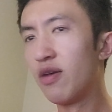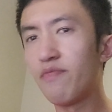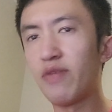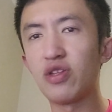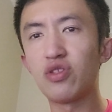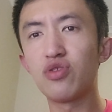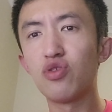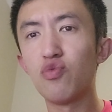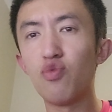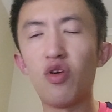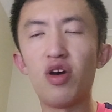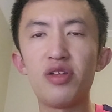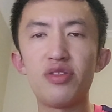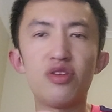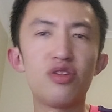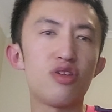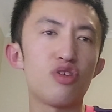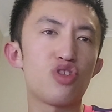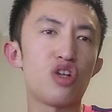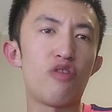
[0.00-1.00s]
But you want
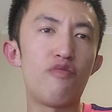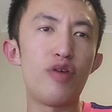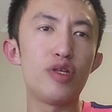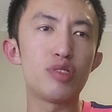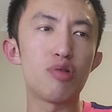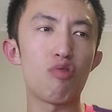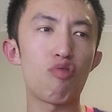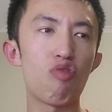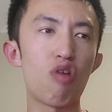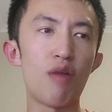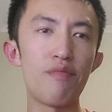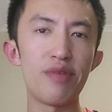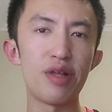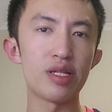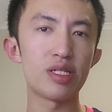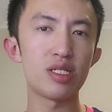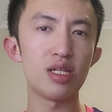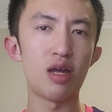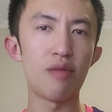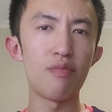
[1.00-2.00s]
chorizo crumb,
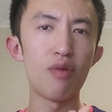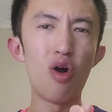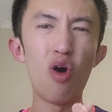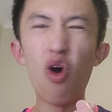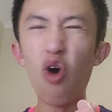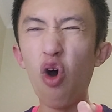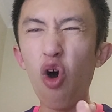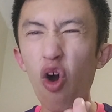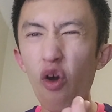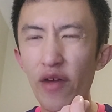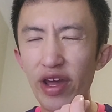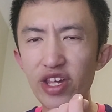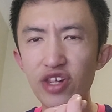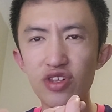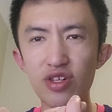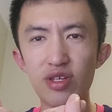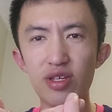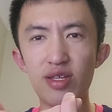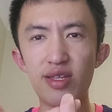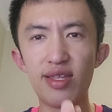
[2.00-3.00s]
it's
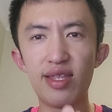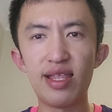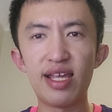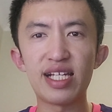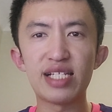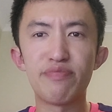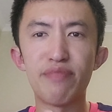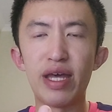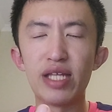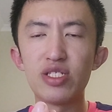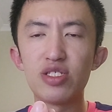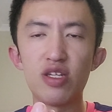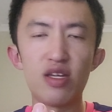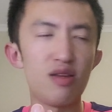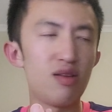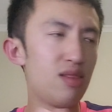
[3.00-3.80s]
orange, it's meant